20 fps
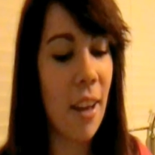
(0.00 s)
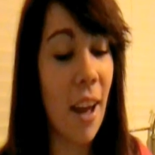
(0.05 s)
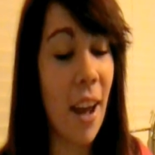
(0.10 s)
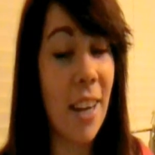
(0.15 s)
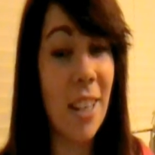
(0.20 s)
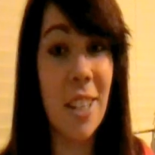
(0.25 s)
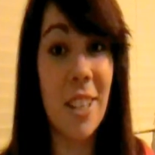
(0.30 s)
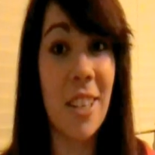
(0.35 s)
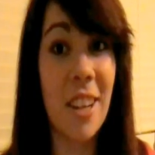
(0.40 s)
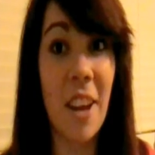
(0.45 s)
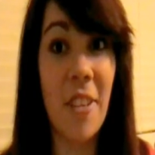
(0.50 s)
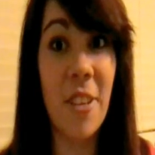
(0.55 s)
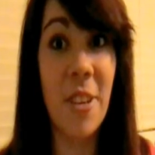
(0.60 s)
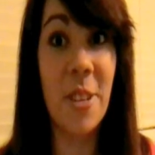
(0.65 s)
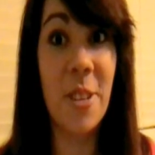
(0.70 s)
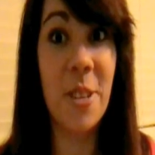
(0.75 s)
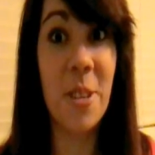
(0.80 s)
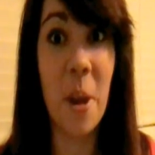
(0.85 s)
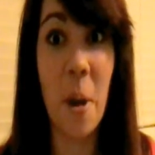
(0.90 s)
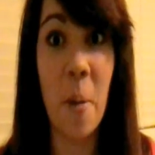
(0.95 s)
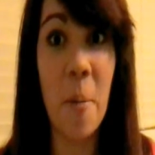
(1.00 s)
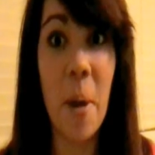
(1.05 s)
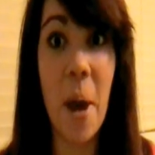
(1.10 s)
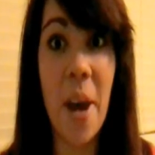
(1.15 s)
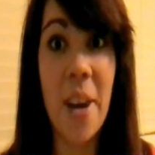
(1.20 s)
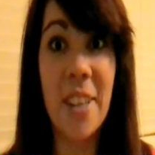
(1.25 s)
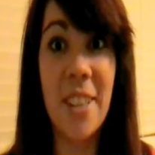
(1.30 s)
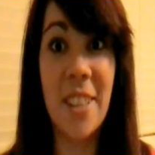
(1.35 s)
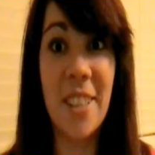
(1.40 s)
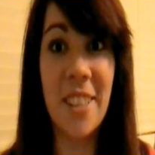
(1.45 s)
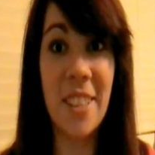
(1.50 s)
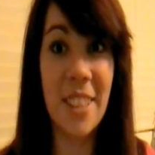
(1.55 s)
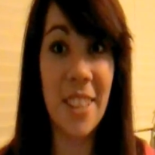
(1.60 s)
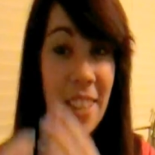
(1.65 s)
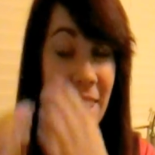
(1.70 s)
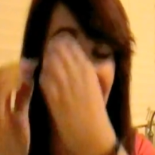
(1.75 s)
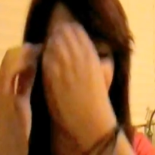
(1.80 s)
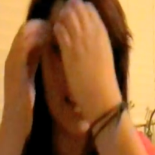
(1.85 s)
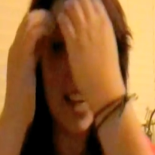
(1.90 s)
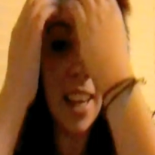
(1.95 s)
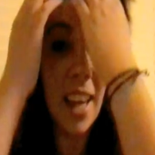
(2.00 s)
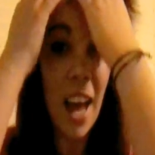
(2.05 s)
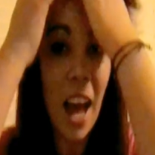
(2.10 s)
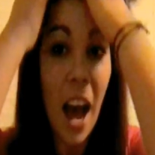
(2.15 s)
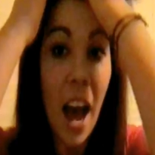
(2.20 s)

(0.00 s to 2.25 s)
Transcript: I just love you so much. Like,